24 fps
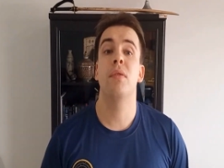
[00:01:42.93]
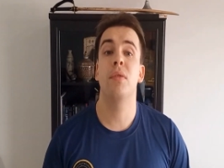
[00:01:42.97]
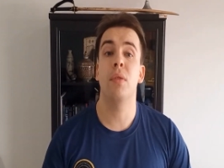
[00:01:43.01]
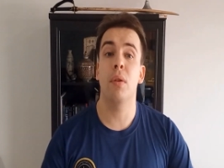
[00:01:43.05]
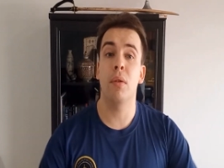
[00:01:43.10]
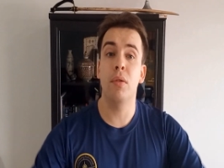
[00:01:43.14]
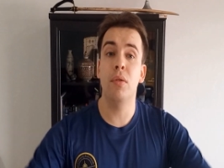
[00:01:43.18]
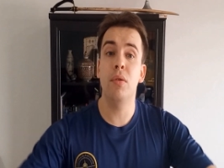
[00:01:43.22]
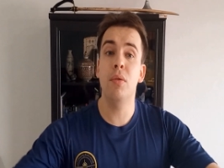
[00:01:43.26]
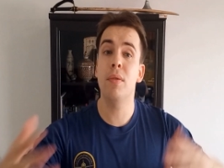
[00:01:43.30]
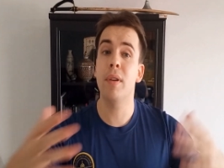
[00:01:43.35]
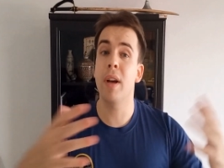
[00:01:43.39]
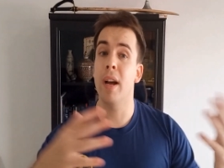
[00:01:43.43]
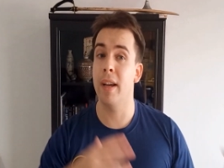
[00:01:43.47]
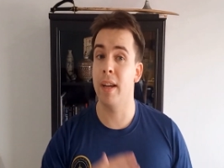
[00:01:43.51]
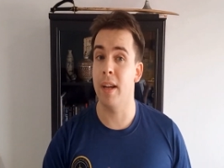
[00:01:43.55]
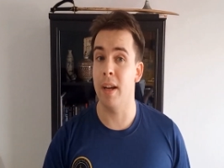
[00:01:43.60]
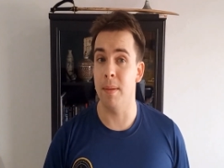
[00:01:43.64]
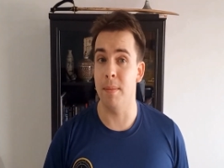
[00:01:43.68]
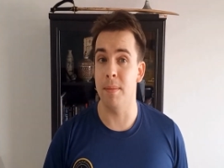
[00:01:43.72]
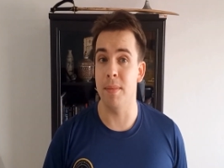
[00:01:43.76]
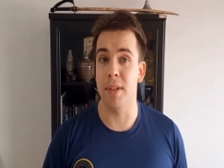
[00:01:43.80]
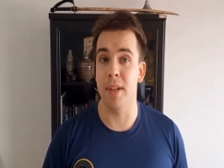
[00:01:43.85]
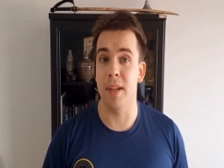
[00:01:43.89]
So a new guy
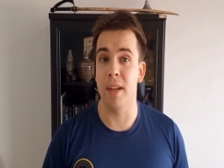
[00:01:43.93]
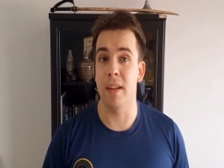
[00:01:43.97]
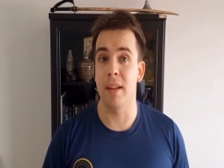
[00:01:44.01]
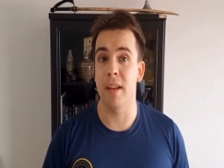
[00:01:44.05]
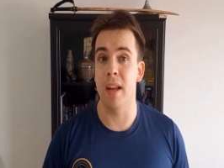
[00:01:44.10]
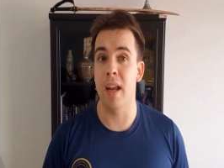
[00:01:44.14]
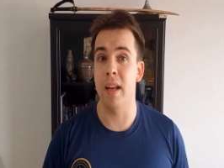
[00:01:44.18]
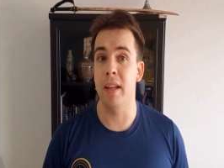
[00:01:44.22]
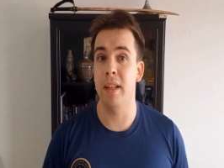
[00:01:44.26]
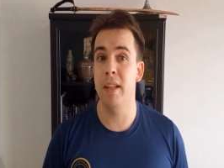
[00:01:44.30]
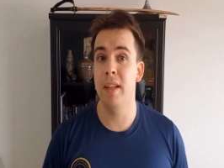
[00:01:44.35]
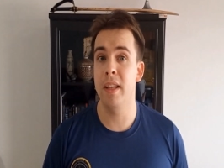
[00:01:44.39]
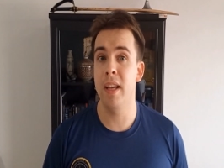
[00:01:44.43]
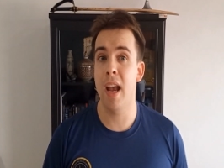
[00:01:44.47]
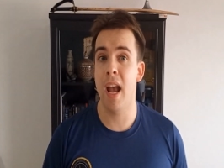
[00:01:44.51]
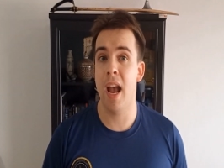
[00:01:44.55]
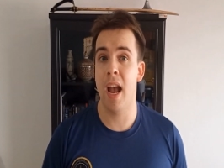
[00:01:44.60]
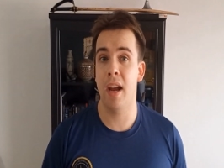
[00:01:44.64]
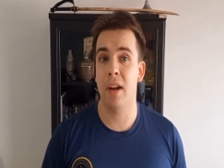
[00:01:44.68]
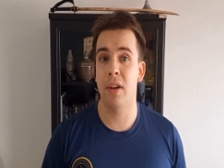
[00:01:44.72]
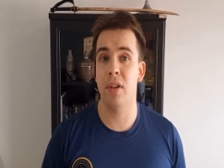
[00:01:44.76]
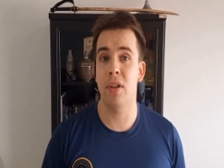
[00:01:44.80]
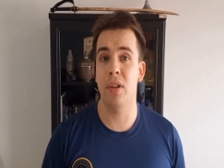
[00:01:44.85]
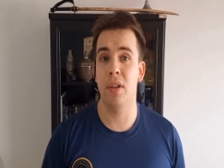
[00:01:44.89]
comes in, and he
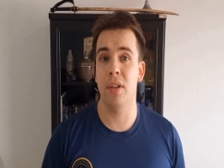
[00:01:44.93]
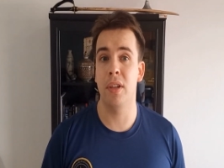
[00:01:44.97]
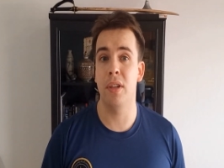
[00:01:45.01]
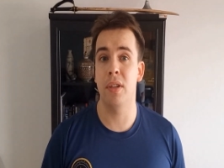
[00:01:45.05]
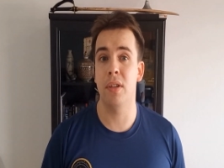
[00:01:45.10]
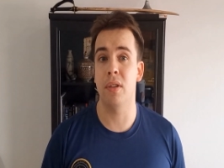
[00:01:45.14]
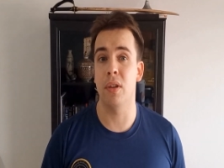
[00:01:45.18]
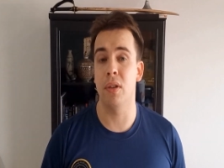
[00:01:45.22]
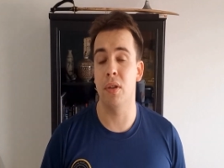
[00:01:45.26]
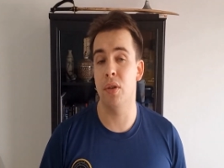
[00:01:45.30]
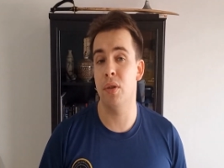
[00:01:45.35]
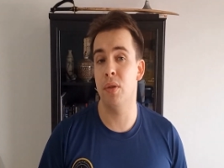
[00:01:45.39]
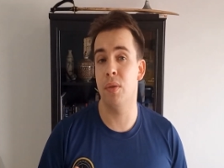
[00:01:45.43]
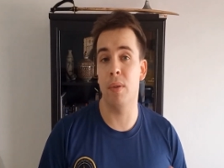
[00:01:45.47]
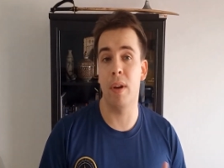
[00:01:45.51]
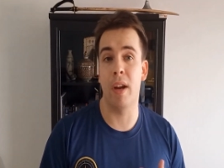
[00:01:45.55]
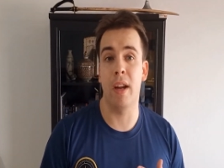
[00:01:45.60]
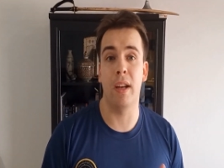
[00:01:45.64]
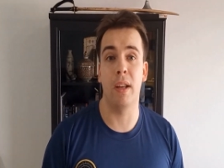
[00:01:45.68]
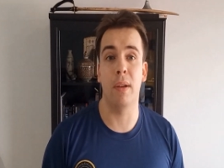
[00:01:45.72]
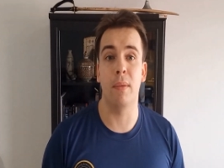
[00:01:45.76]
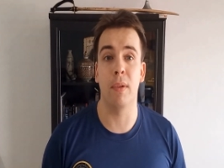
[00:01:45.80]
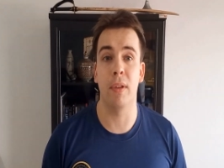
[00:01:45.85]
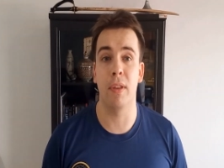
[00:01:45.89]
actually starts
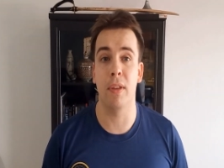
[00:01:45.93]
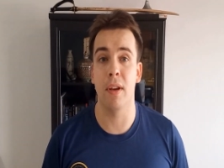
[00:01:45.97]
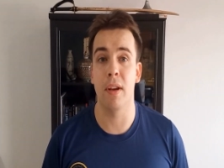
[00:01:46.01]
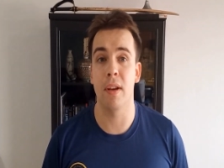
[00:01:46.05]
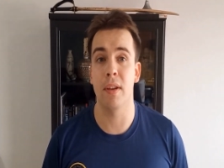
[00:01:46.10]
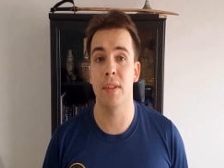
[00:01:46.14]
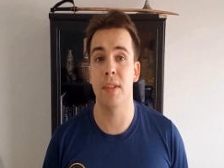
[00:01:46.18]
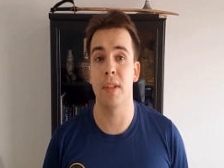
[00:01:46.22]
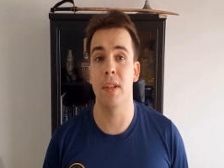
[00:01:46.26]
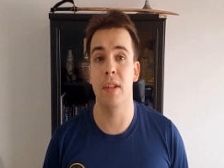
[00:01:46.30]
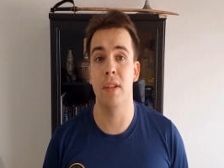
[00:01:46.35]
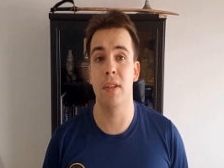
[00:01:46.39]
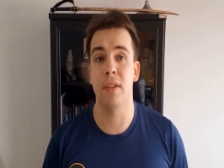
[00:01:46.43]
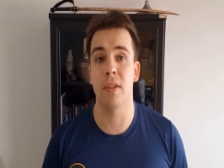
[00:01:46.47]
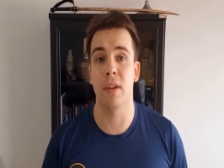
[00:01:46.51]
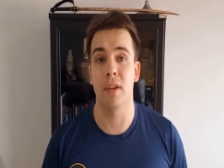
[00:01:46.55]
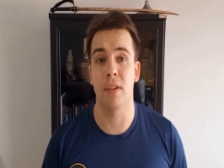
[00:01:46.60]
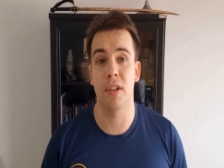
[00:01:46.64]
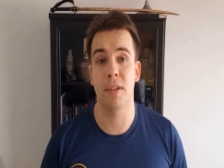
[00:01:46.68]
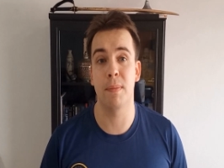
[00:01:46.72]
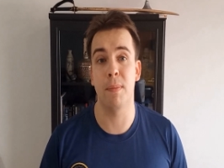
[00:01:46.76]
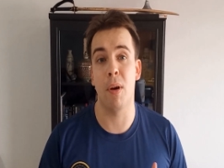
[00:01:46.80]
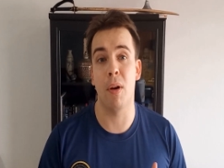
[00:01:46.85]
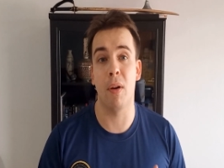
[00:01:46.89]
training with us, and he
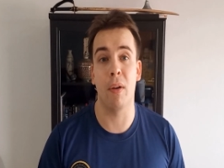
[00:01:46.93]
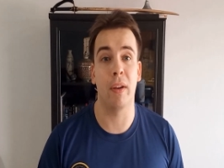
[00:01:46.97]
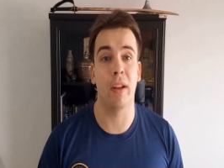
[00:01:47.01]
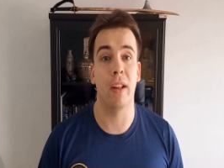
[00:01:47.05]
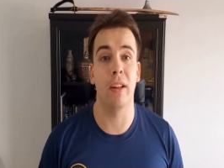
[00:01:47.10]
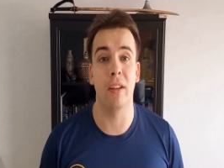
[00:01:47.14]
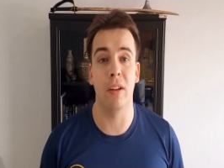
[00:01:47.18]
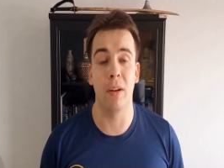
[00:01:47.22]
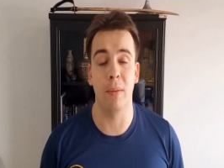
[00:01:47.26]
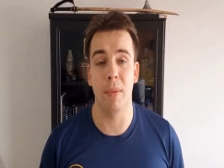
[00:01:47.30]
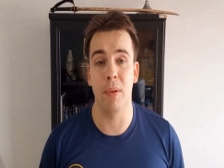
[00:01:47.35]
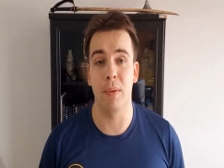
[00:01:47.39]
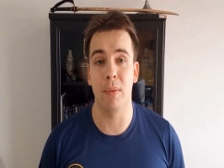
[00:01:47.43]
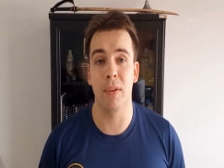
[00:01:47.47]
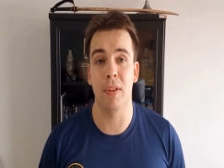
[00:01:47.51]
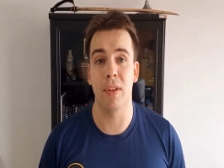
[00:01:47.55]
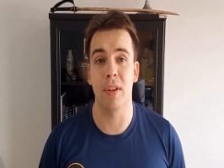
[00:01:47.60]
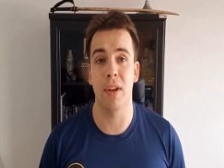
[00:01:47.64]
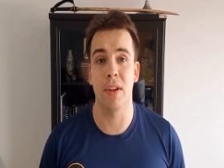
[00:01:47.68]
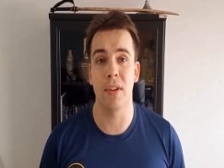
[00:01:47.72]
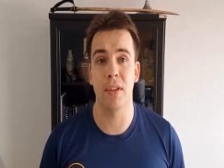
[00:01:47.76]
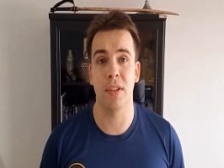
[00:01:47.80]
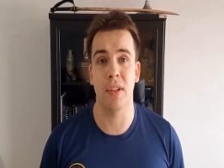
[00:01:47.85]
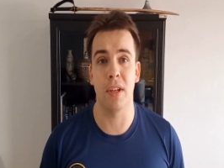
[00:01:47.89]
starts sparring a little bit with
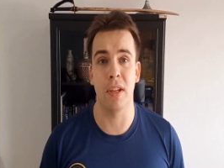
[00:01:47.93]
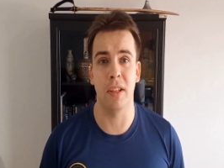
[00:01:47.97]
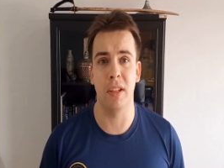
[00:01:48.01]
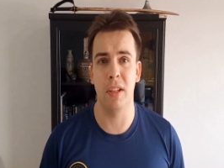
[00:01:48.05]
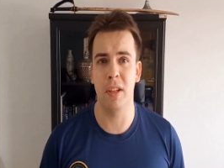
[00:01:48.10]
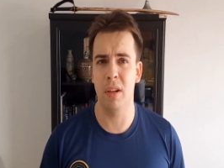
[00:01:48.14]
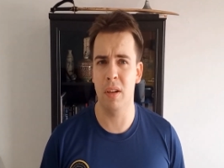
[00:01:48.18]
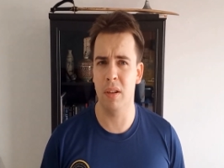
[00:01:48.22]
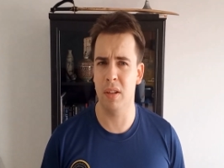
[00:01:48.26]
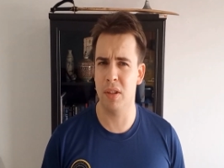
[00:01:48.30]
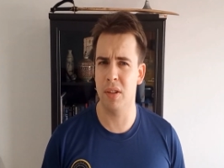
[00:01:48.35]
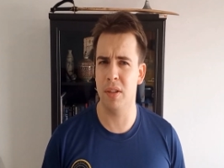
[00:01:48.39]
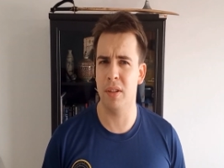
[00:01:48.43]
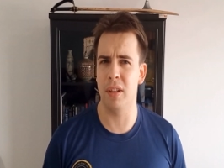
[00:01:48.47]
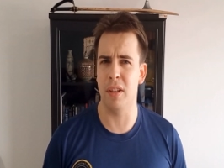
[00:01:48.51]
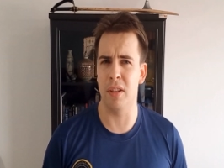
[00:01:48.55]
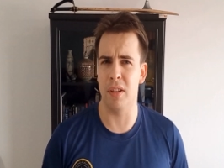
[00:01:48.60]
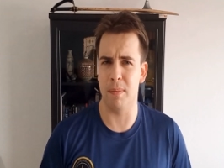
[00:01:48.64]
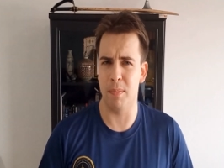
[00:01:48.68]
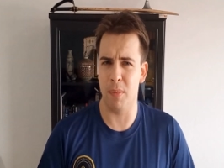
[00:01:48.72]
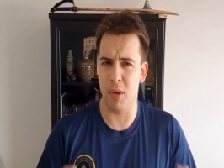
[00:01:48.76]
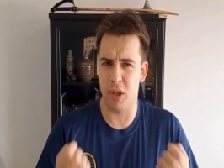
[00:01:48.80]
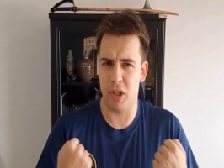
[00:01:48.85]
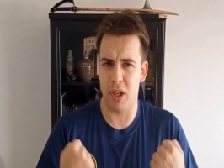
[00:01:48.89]
us, and he actually
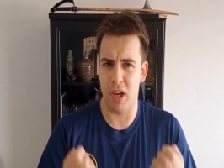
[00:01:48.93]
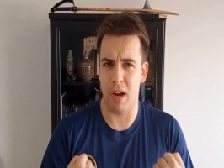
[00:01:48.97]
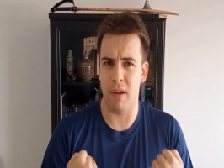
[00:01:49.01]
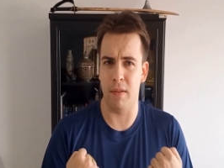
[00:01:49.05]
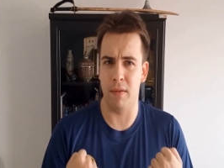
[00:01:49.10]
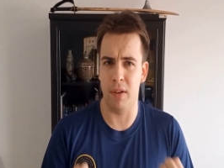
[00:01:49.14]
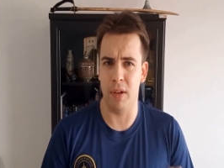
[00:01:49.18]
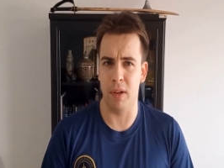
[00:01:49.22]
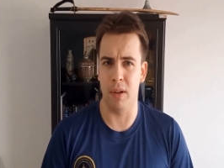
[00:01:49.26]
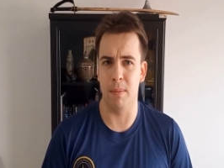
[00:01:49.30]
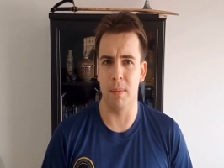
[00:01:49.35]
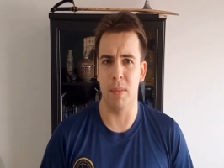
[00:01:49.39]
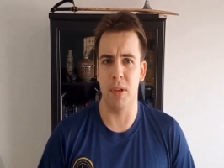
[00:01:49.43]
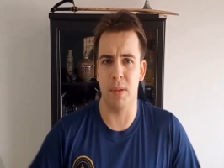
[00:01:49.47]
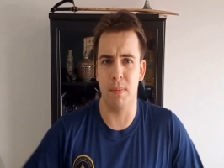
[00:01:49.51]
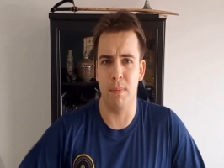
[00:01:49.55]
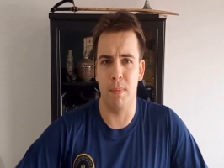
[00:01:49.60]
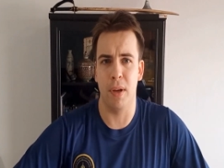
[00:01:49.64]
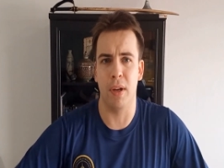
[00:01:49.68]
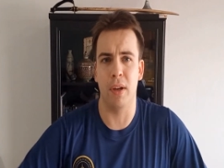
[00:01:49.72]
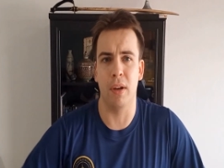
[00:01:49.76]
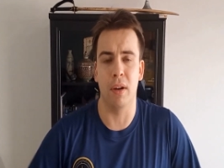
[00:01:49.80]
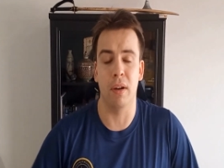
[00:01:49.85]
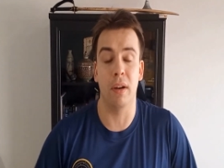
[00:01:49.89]
is much heavier, much
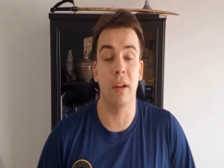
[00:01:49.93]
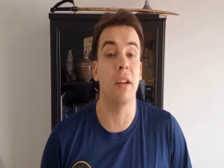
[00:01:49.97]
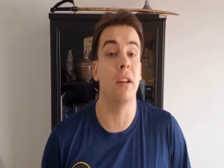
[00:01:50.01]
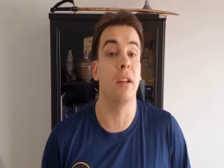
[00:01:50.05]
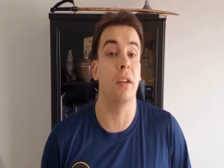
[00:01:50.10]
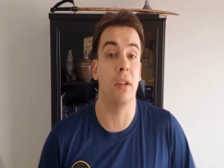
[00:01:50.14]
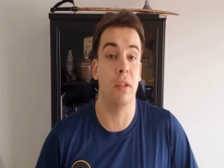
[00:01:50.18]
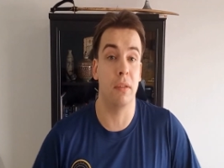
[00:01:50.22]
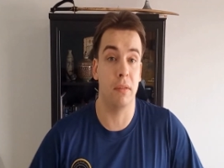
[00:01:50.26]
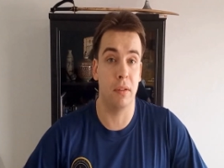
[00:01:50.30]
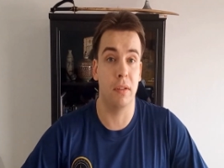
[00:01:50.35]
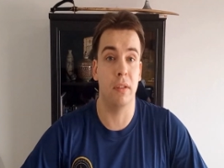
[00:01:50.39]
bigger, in a